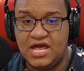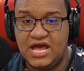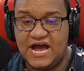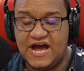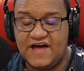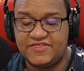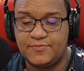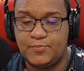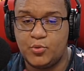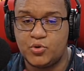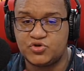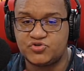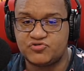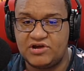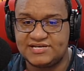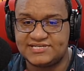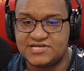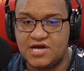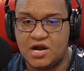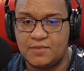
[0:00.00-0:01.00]
at the Port
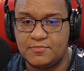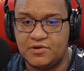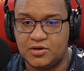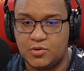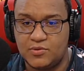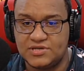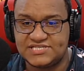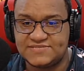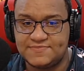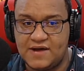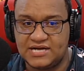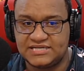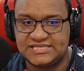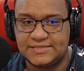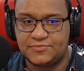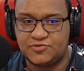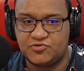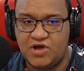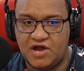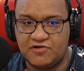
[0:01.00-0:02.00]
Drank Tarmac, West Bank,
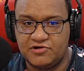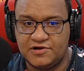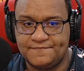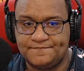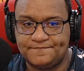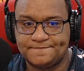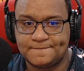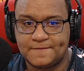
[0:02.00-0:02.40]
Demerara.